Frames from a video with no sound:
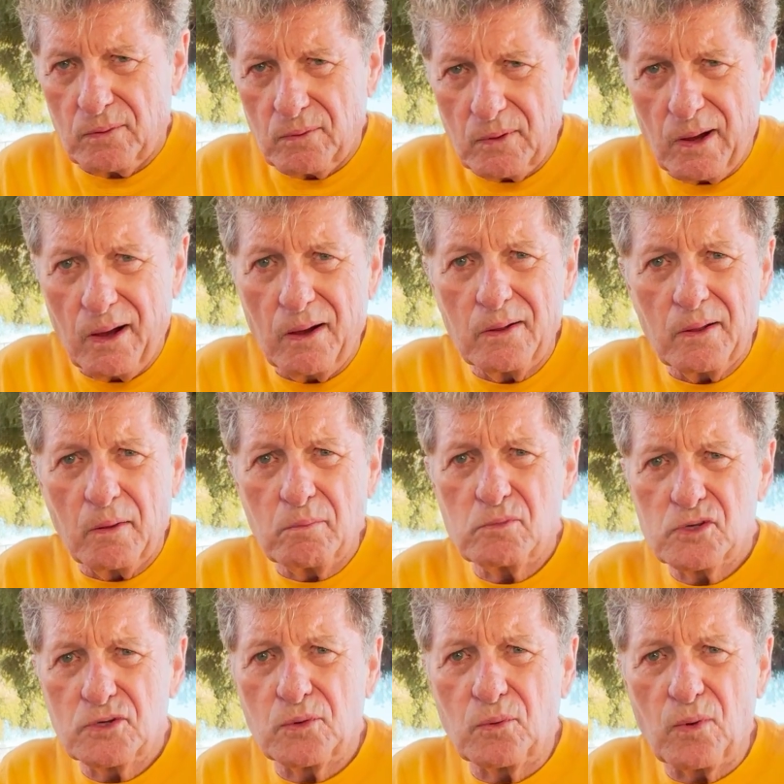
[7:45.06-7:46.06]
well, I'm
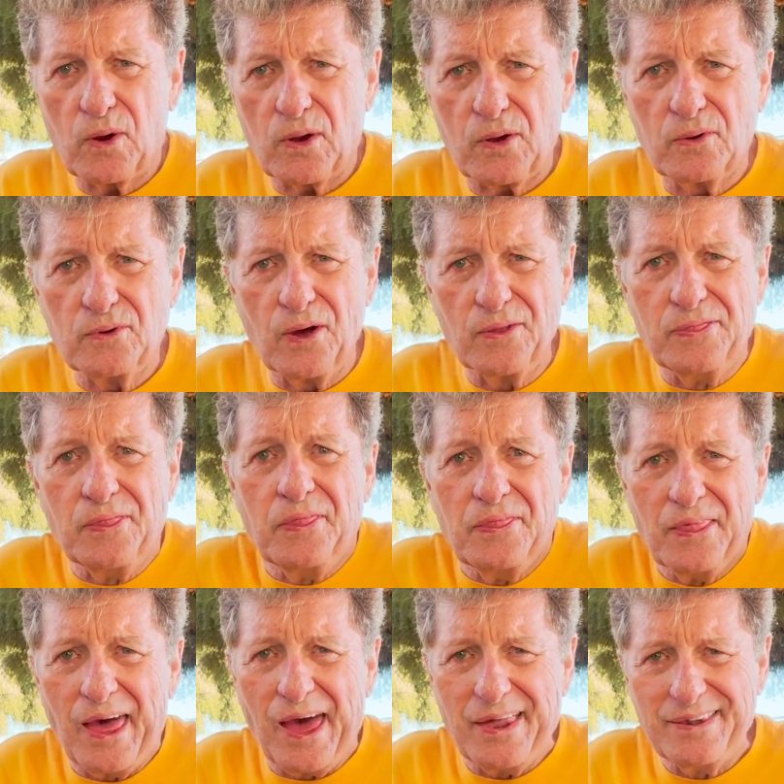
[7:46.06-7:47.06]
still working on
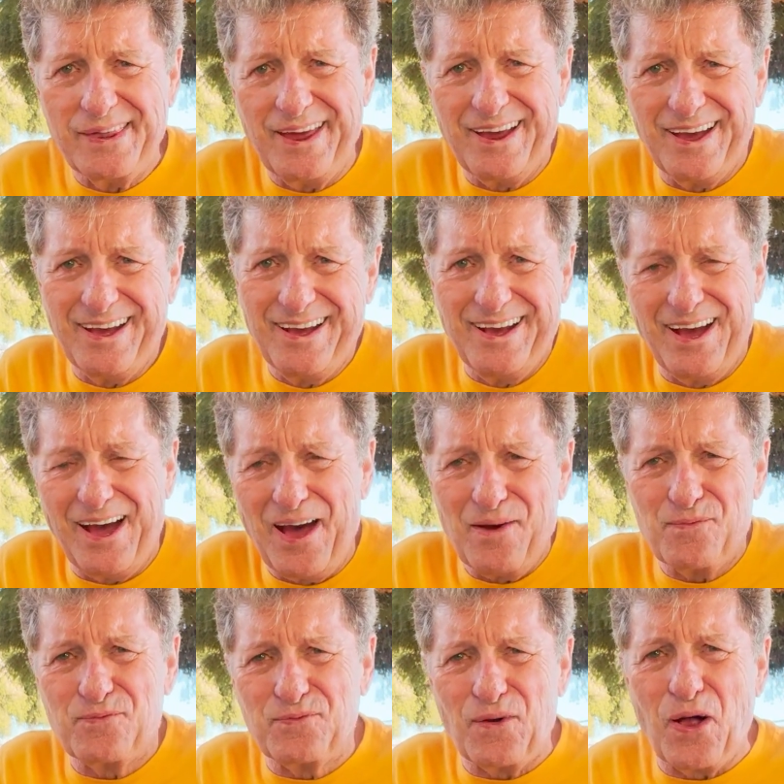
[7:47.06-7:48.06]
that.
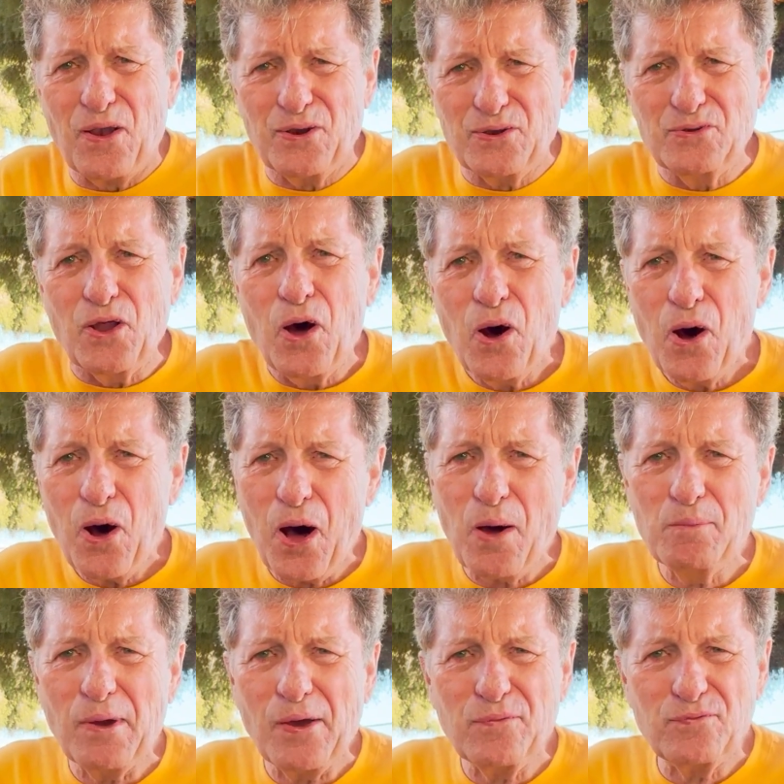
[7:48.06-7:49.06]
I've fallen
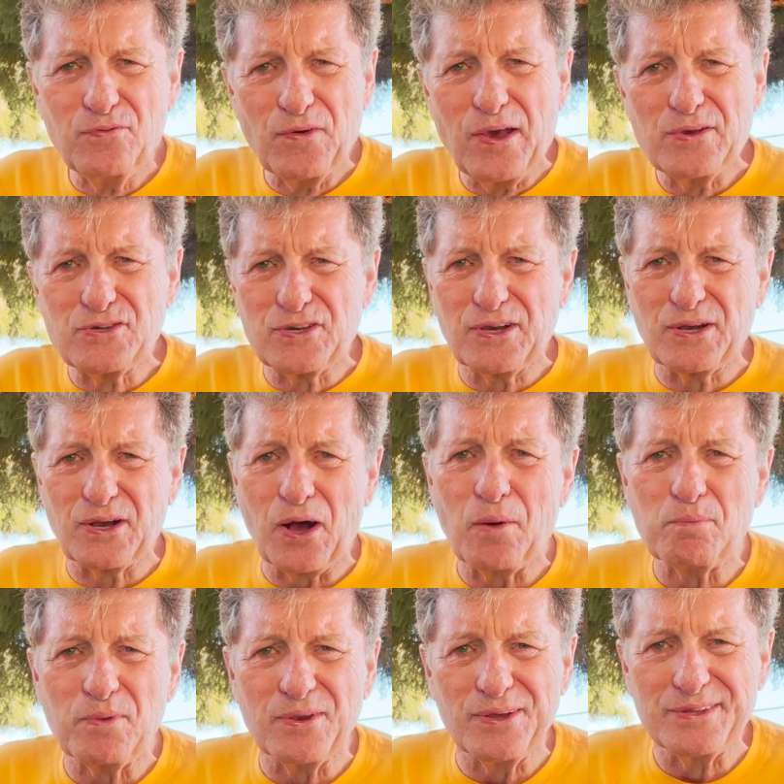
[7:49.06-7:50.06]
on my face a
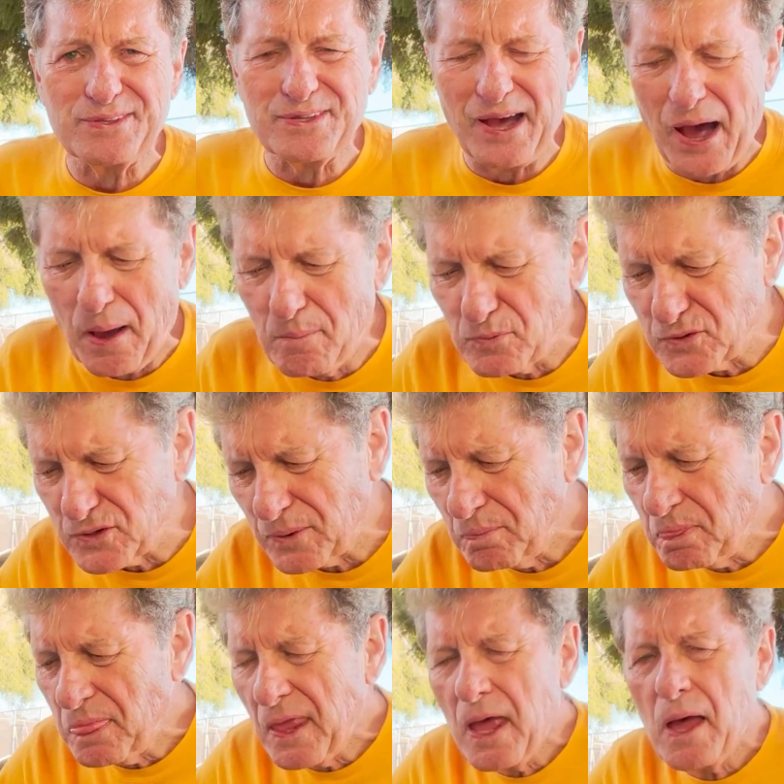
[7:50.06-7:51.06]
couple of times.
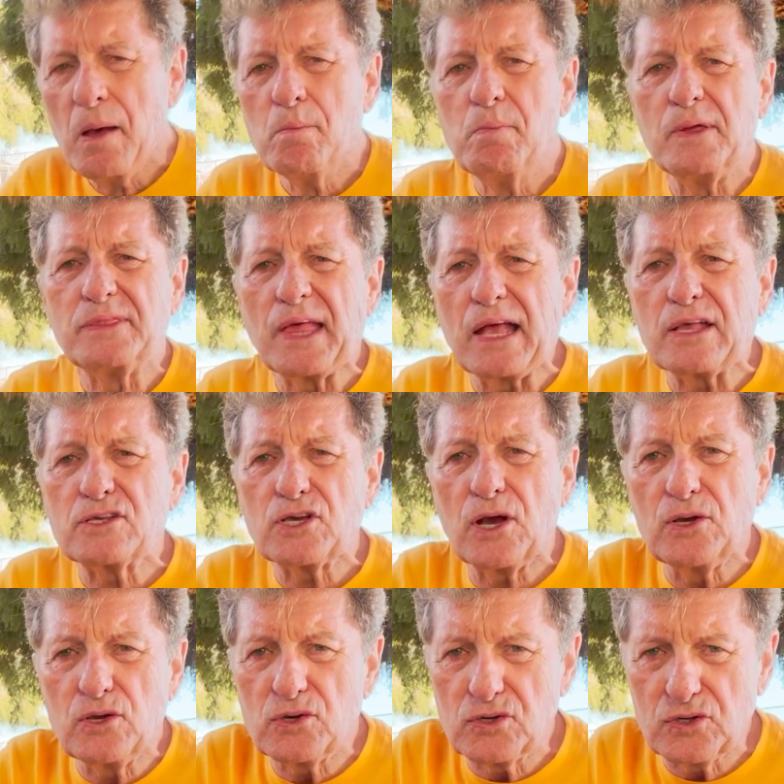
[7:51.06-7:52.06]
But that's how
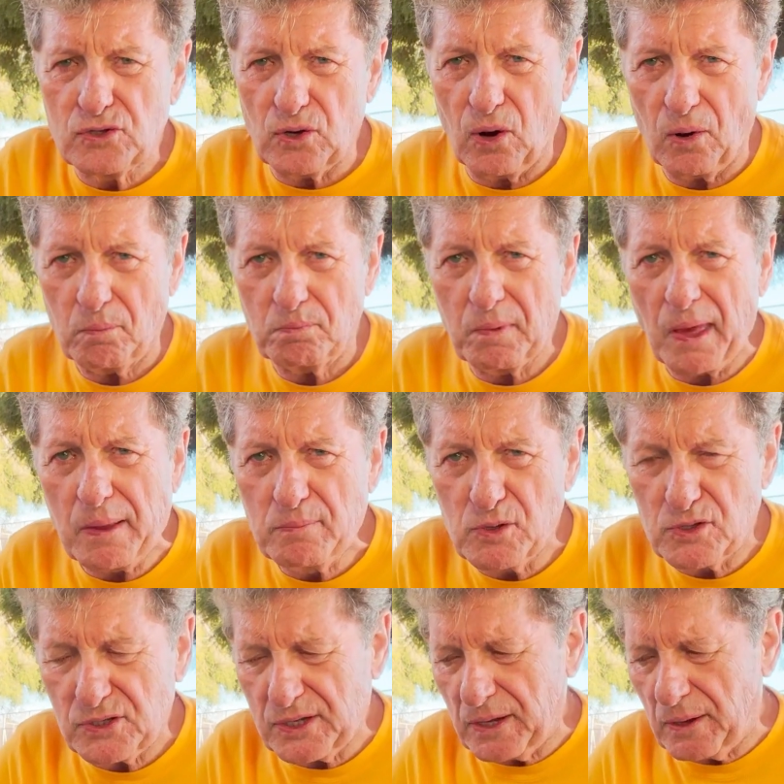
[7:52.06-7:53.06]
you start.
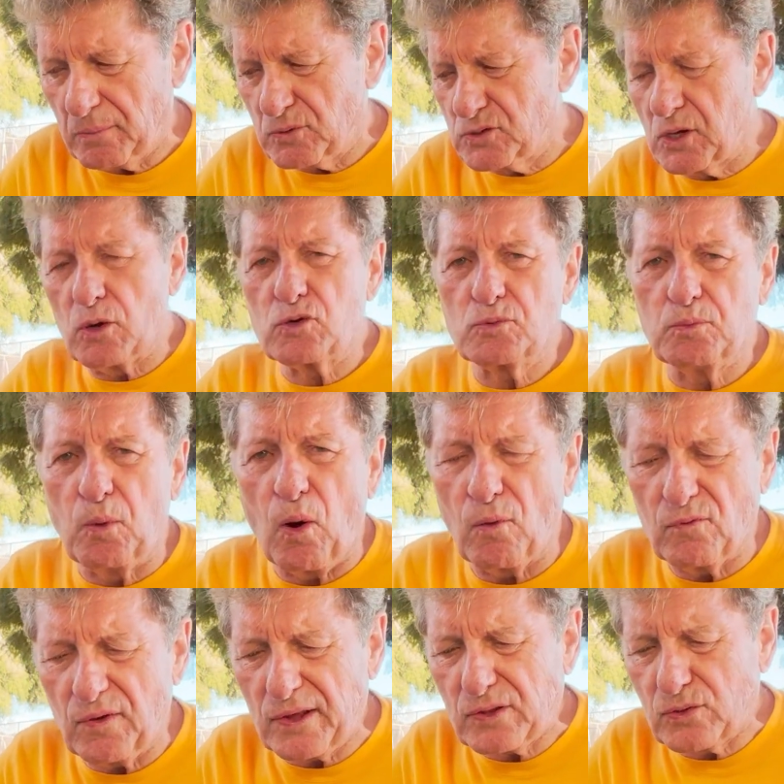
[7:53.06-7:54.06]
Baby steps,
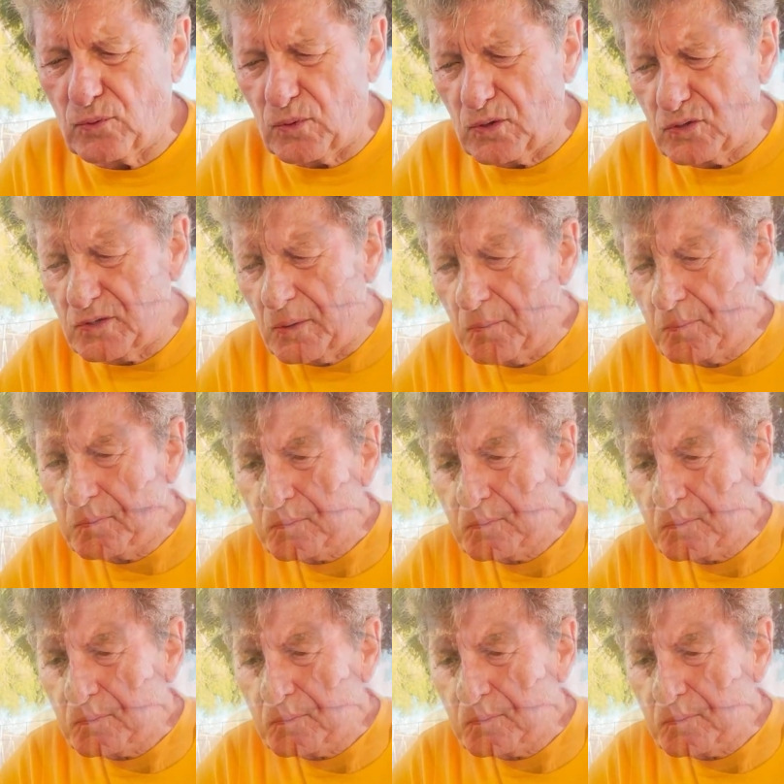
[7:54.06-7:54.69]
small victories.